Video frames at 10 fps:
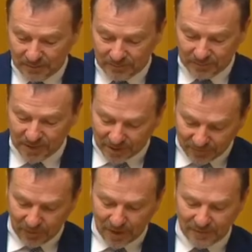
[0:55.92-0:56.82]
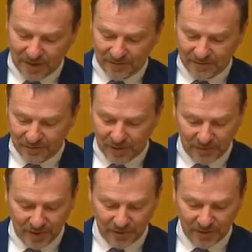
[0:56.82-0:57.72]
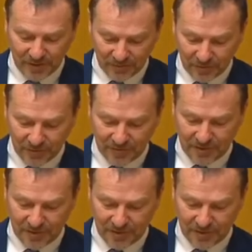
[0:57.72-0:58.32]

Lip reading: Merely 5,500 in the first